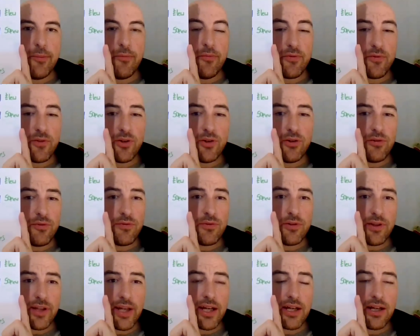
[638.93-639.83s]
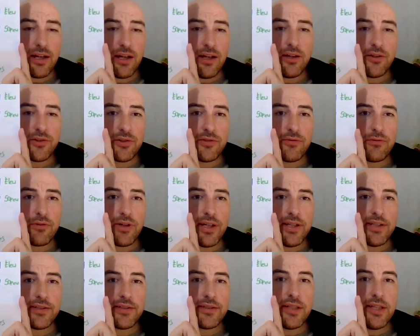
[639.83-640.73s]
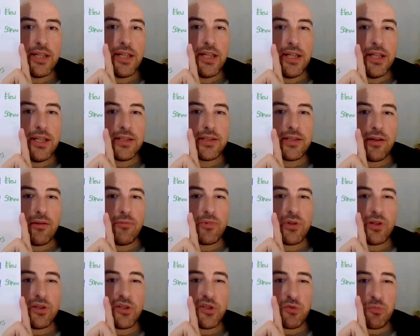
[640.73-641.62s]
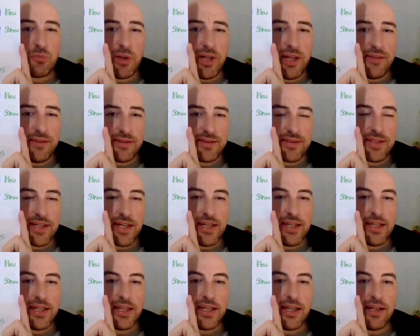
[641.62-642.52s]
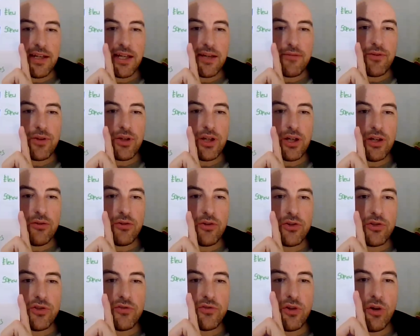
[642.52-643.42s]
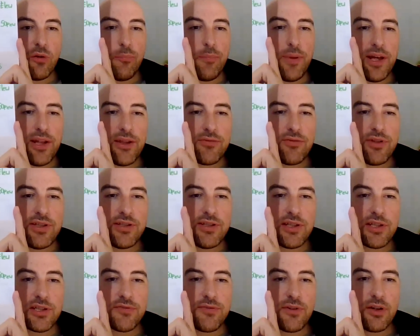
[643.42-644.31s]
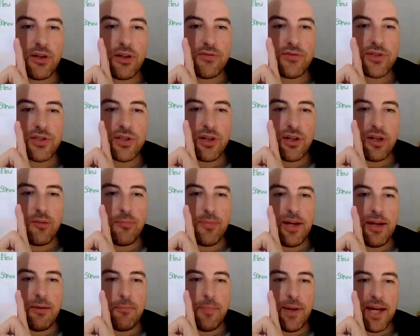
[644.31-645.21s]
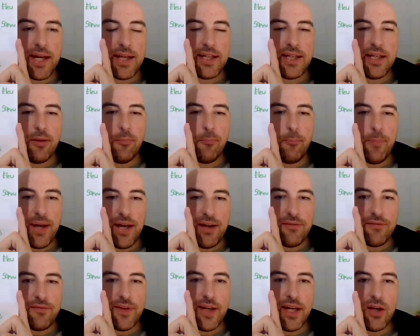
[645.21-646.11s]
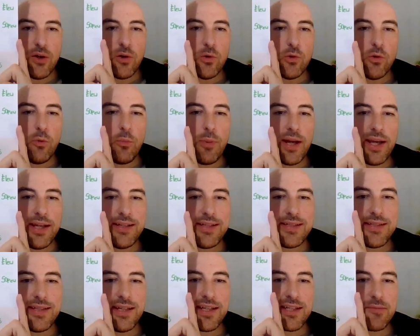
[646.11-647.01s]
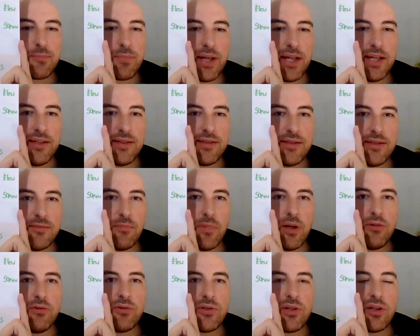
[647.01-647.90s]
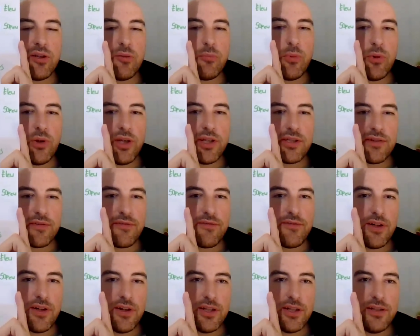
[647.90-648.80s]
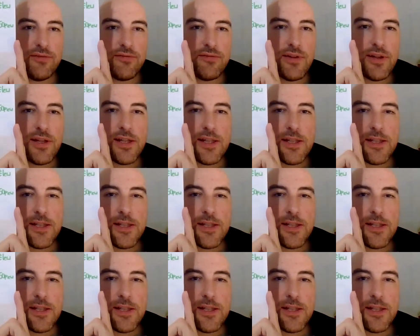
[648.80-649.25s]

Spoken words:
For that class of race. So I'm going to split the stake here and have a go, because you've got Bet365, Skybet, Paddy and Betfair all paying six places. Most other bookies are five.